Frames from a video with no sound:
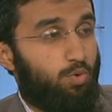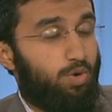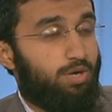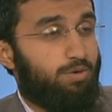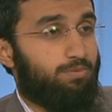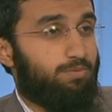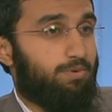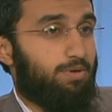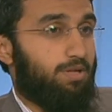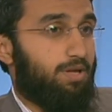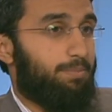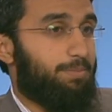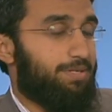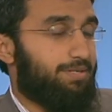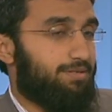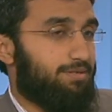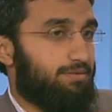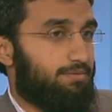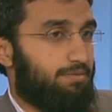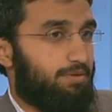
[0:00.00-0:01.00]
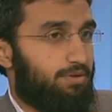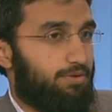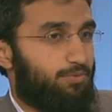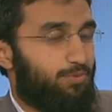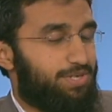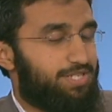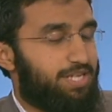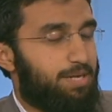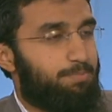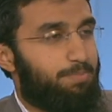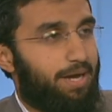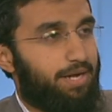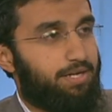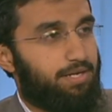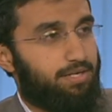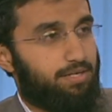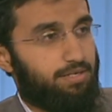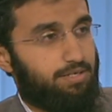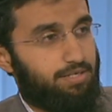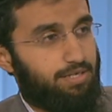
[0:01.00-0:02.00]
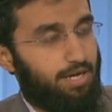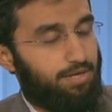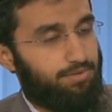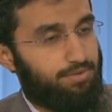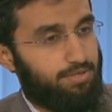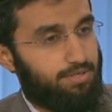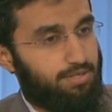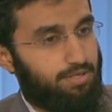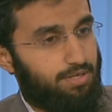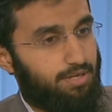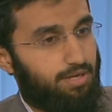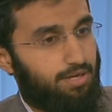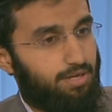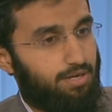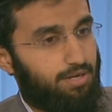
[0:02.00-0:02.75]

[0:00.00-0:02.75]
Well, I mean, if we step back here, Cathy,